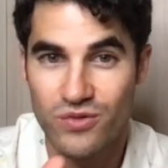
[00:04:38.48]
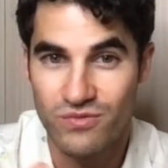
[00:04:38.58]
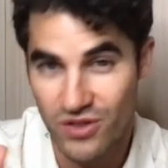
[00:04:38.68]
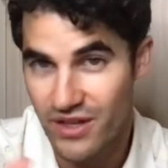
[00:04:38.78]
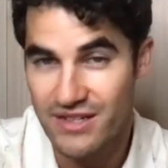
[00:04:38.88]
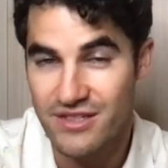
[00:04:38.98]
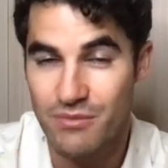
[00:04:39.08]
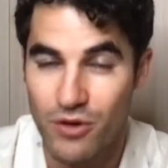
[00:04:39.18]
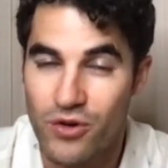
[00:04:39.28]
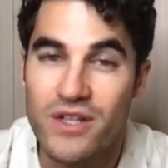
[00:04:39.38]
last
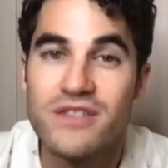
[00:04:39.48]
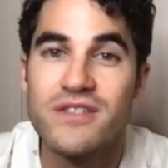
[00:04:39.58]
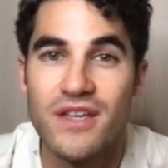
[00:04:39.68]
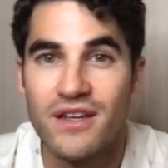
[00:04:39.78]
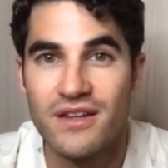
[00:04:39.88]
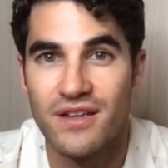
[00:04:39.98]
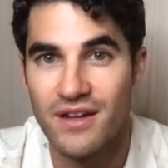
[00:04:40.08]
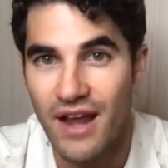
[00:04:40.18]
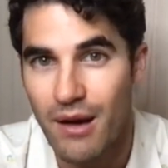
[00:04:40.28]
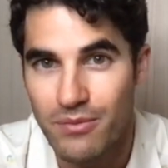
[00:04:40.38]
name Criss in
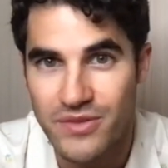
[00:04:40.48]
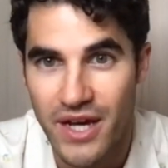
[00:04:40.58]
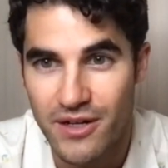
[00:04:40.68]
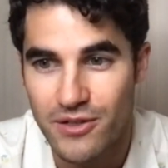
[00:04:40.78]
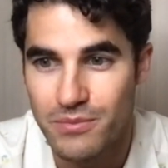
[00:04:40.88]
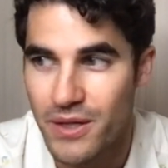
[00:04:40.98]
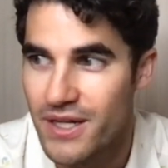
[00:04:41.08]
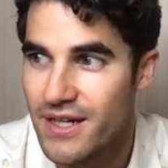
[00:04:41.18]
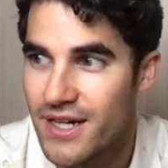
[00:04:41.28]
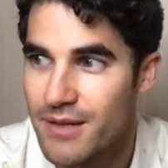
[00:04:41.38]
an album title,
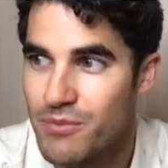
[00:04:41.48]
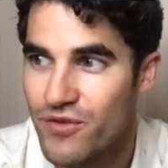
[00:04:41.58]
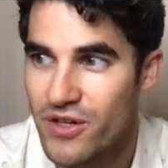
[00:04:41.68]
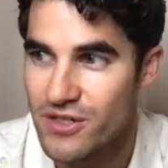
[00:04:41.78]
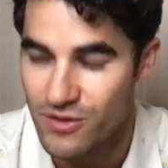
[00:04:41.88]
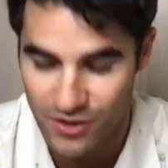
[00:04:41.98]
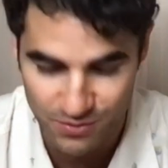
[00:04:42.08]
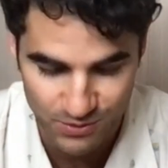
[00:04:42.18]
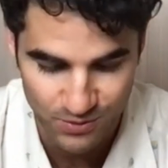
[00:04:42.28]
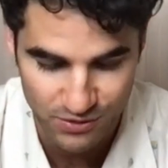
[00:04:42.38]
but Very Darren
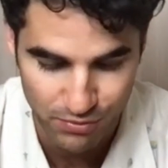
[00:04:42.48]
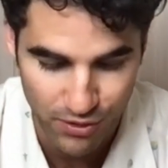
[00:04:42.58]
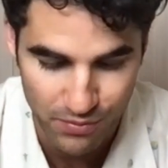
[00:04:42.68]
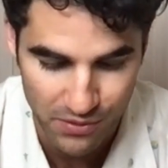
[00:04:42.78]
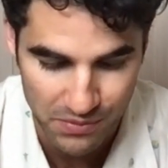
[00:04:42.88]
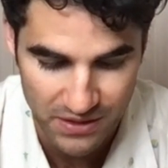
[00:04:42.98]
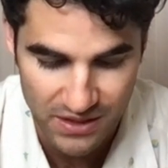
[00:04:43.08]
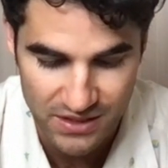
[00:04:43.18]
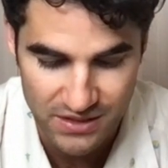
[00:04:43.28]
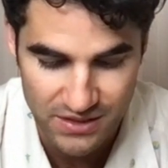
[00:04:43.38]
Crissmas was appropriate
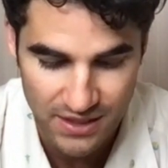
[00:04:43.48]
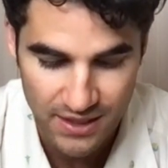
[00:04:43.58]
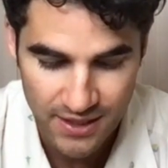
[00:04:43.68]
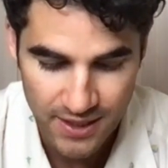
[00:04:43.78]
because